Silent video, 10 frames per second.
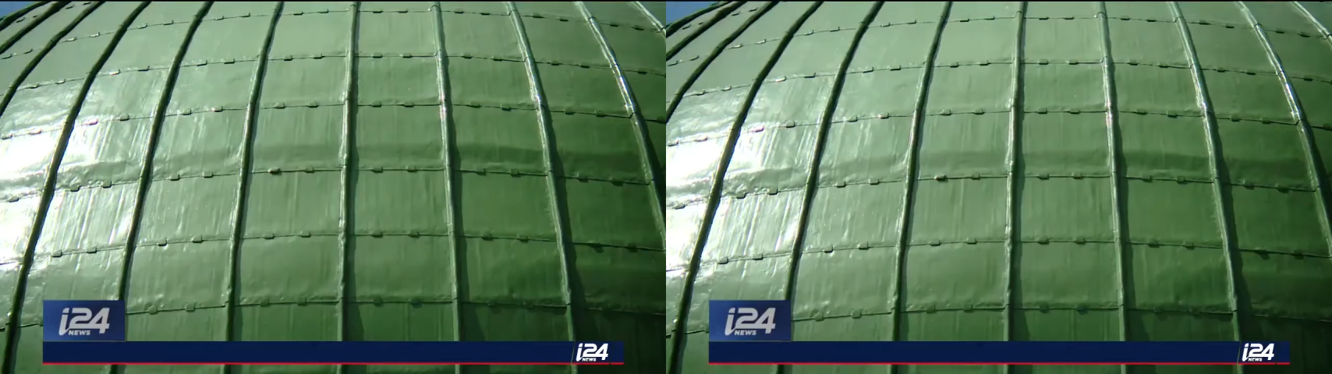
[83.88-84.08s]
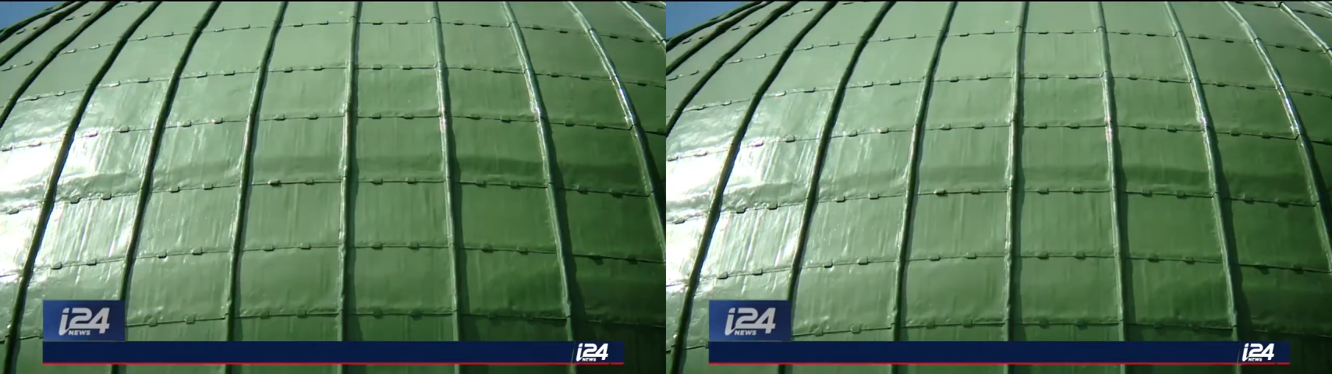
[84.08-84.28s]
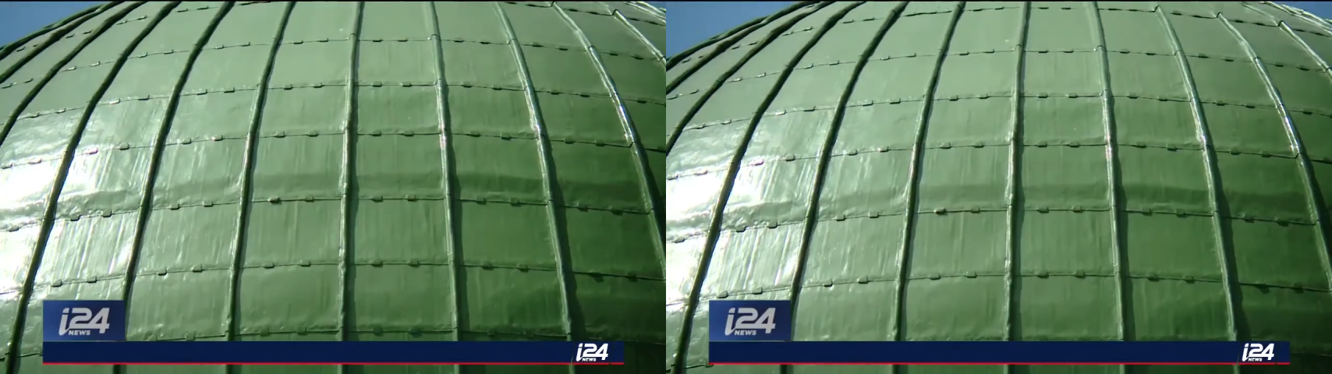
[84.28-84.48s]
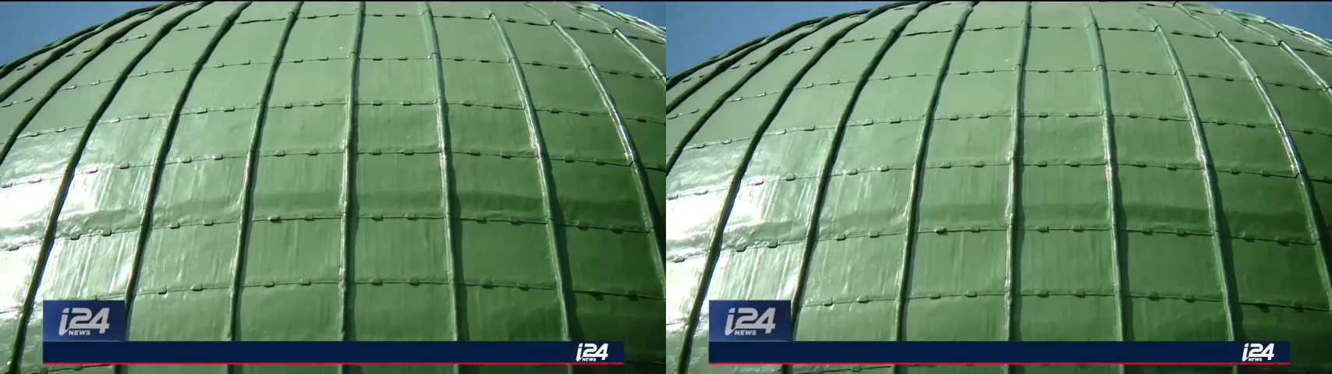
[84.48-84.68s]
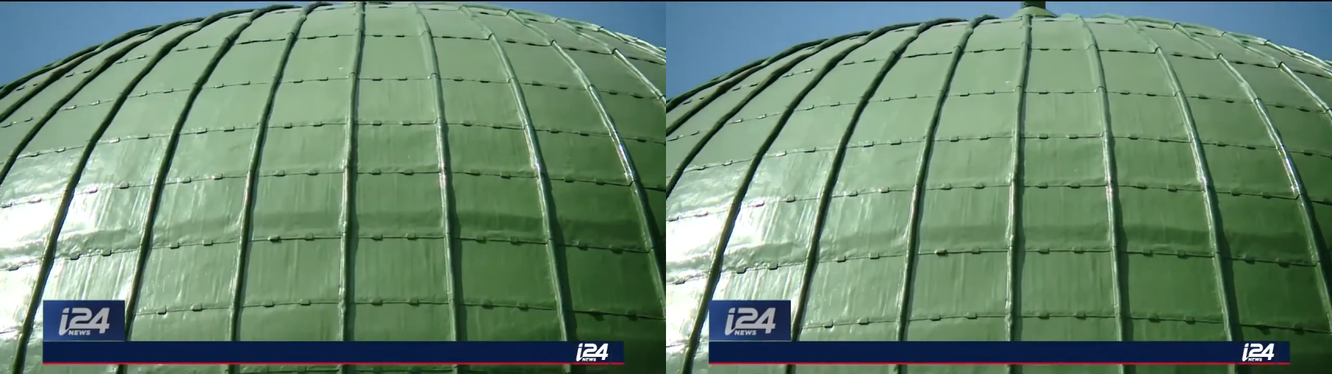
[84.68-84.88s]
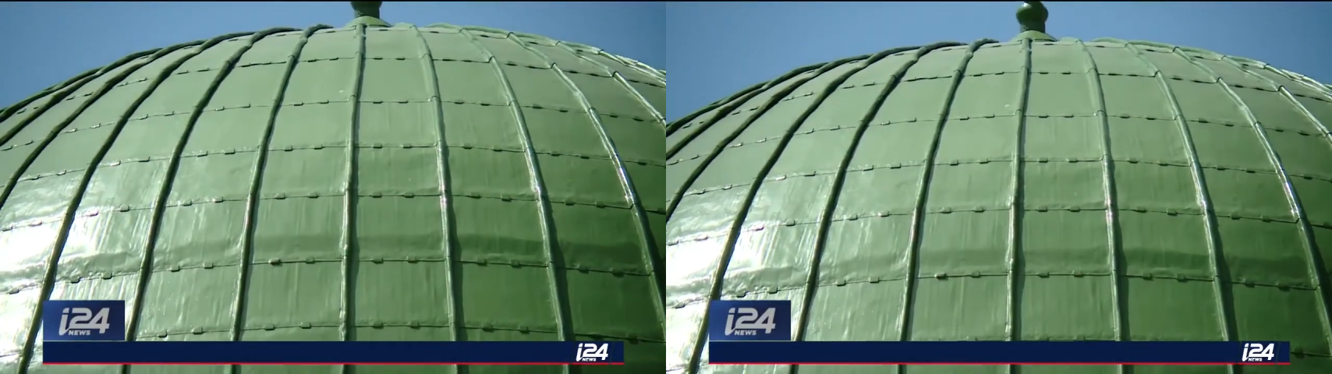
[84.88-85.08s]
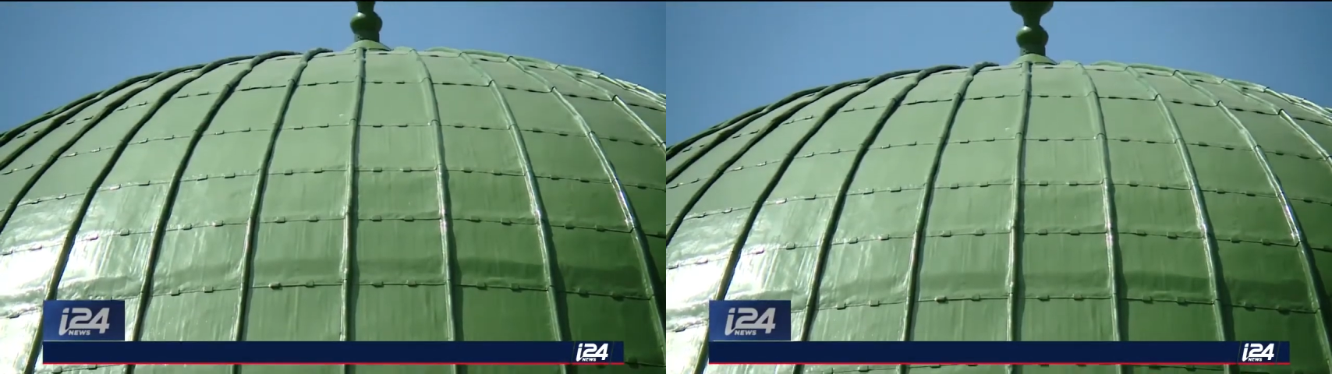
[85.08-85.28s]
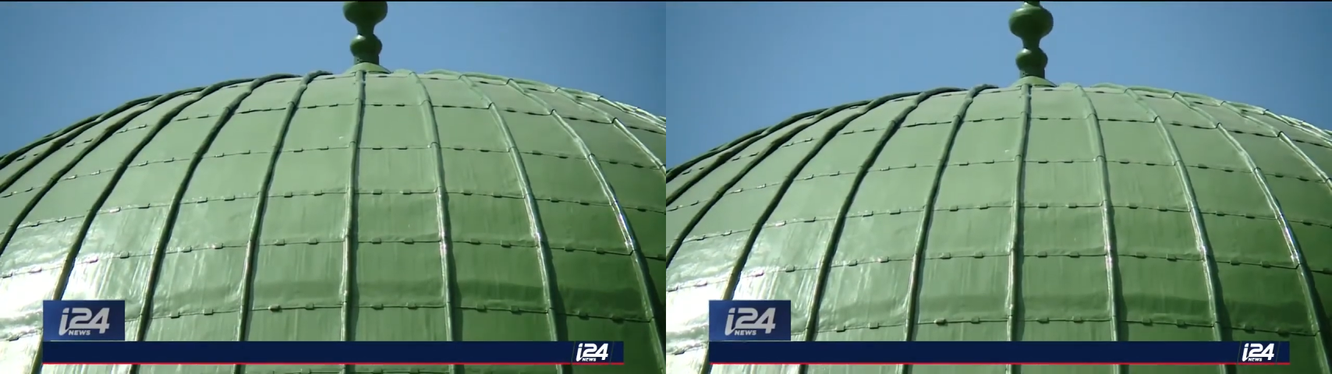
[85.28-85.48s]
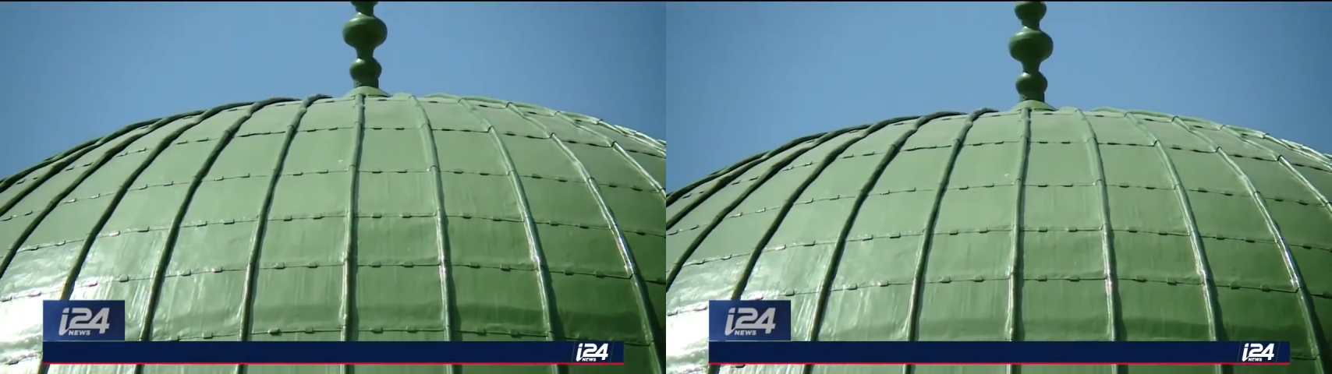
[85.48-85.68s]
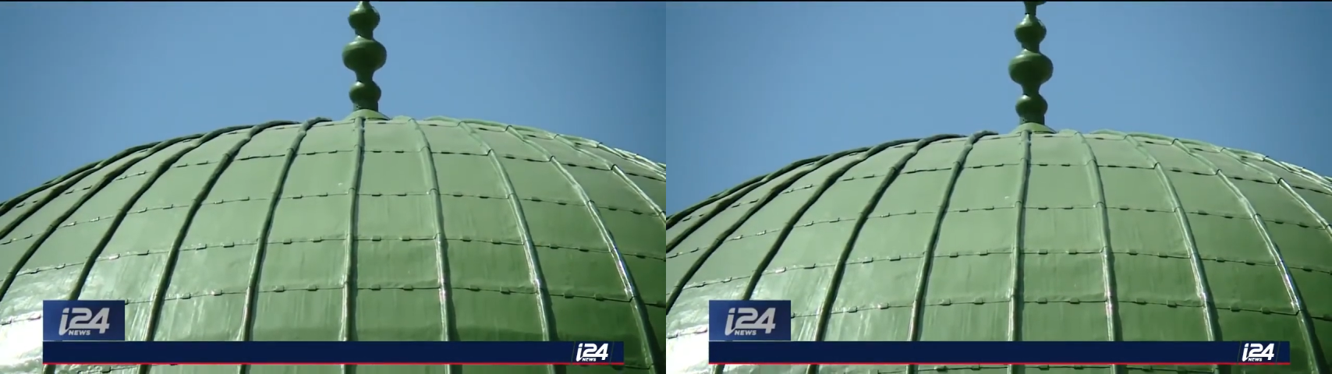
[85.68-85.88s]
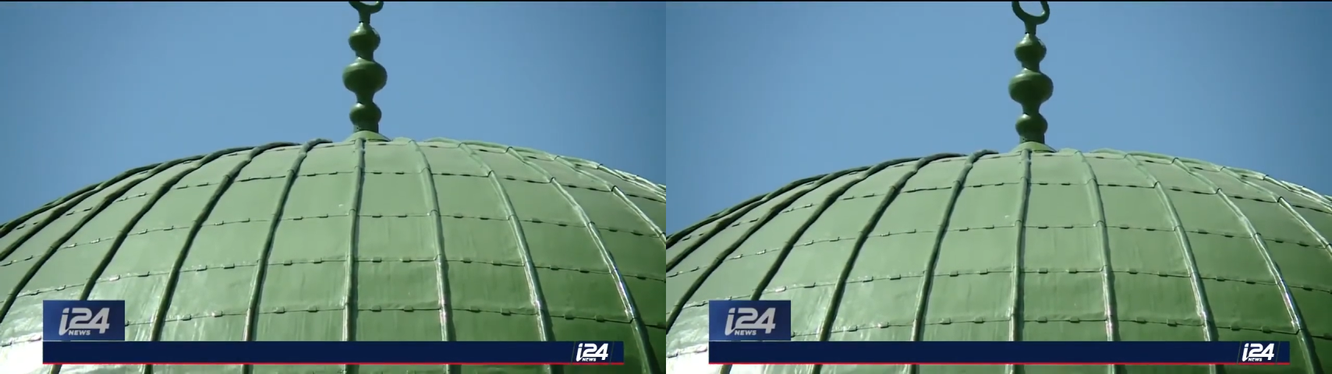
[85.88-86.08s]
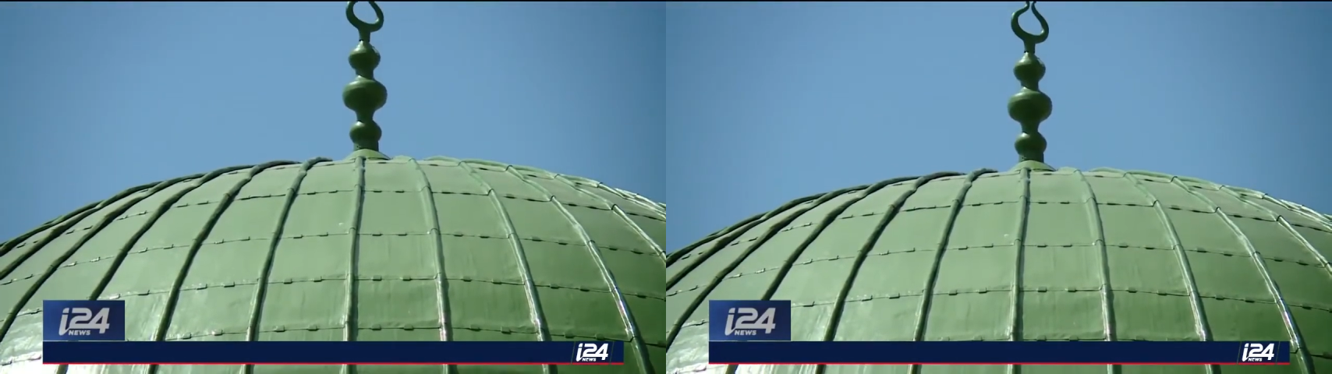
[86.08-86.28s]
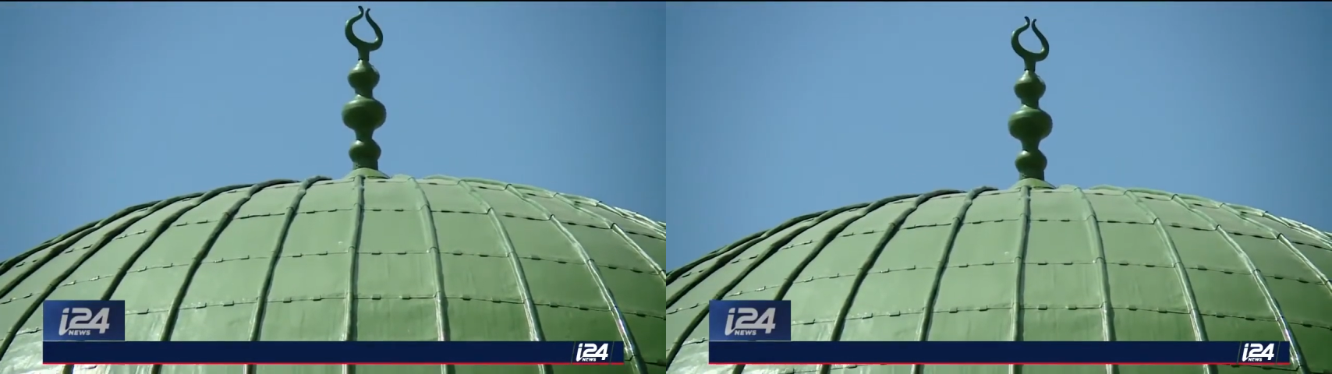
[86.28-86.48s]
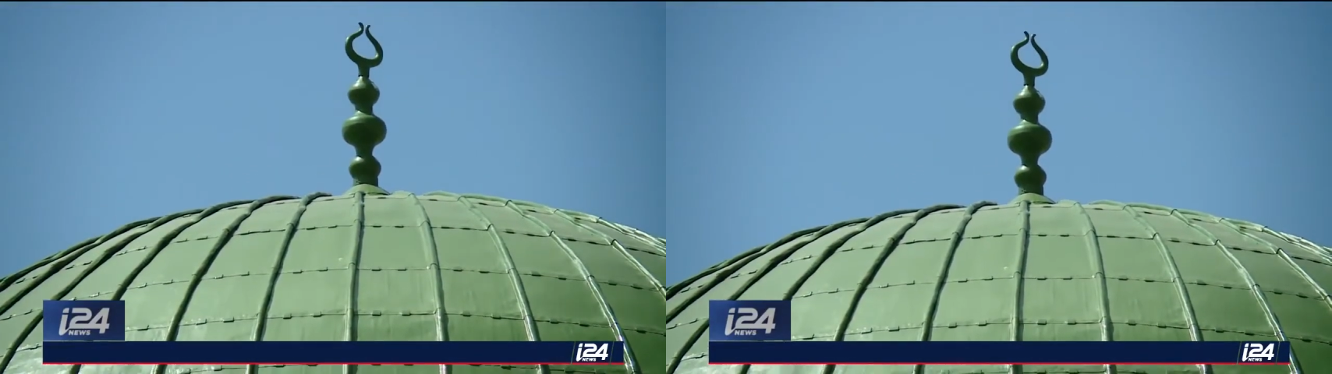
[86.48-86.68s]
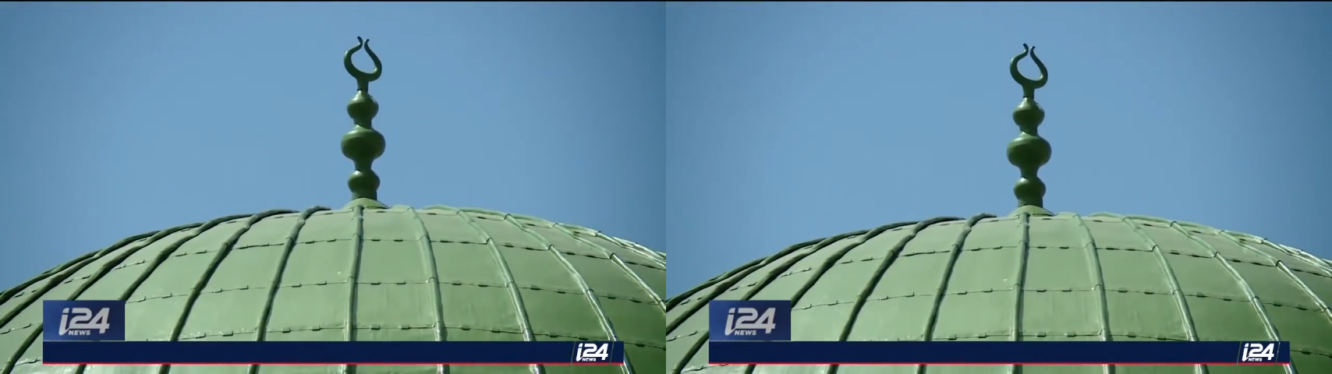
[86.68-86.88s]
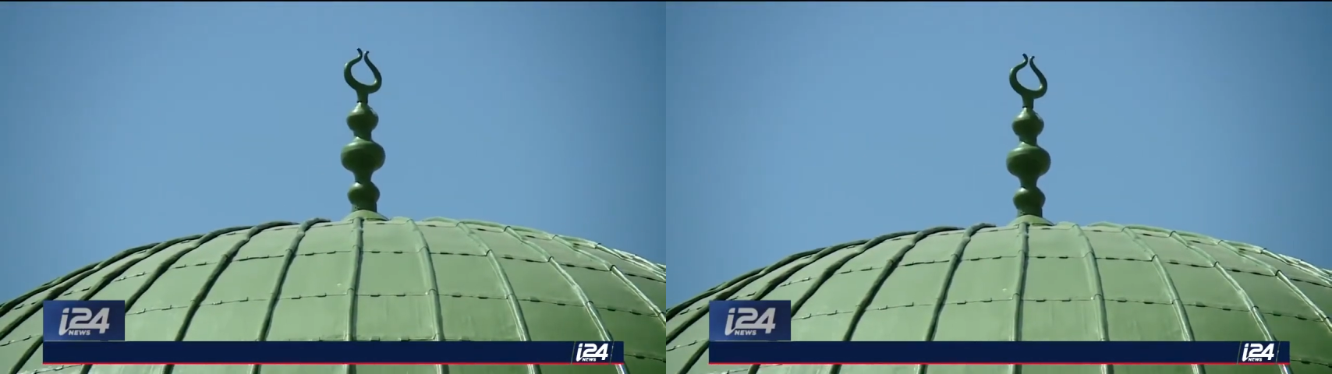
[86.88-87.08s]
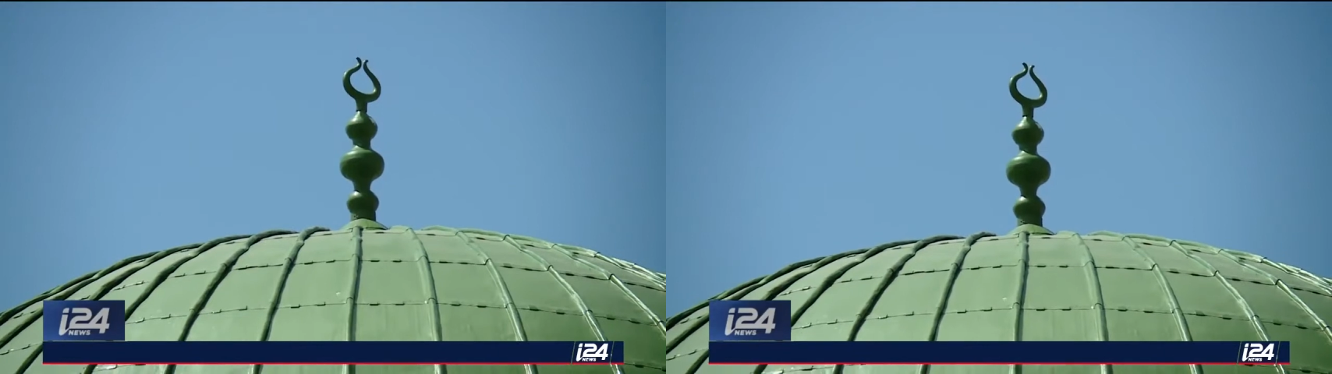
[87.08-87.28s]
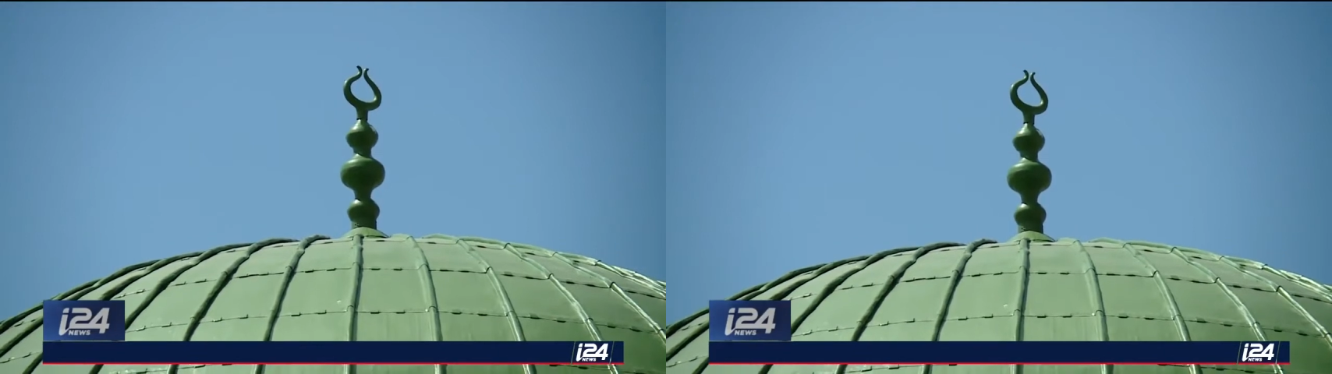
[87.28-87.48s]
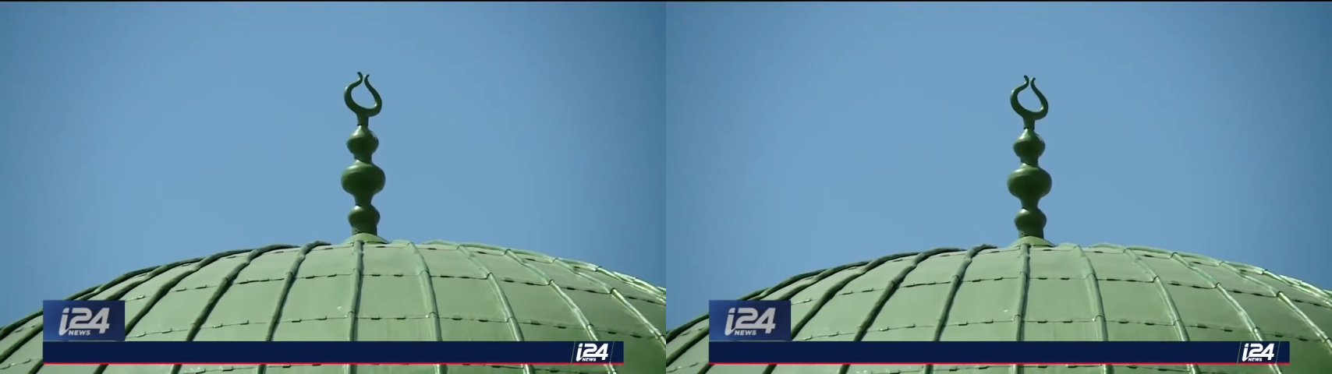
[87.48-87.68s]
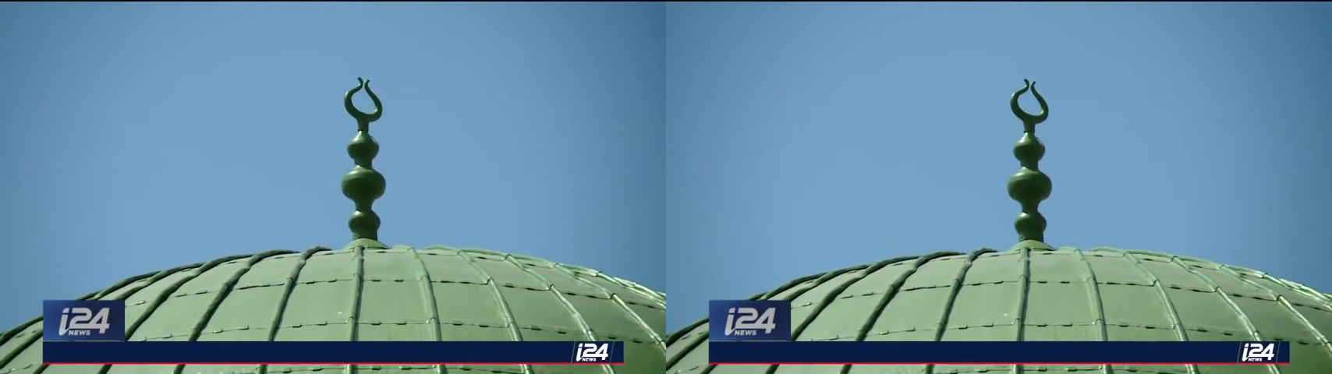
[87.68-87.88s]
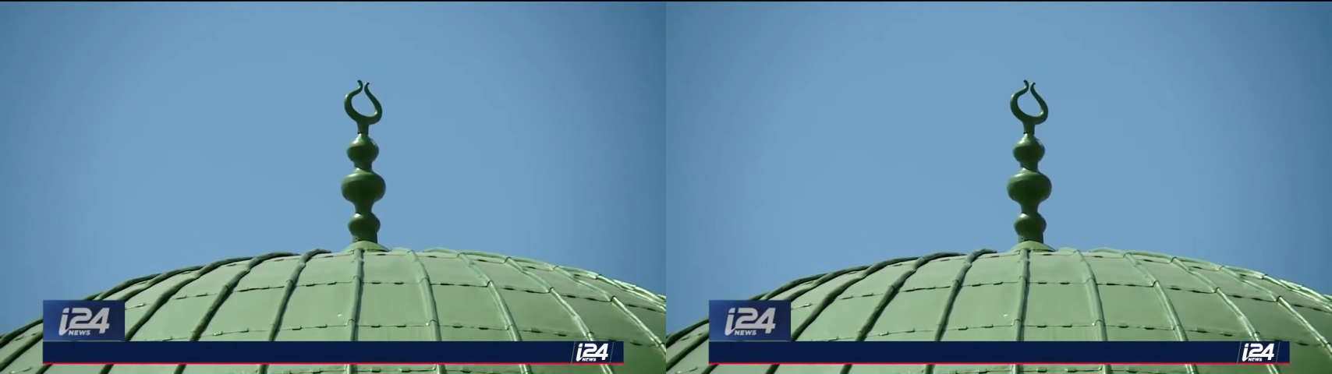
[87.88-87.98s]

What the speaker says: Nobody's mouth can be seen.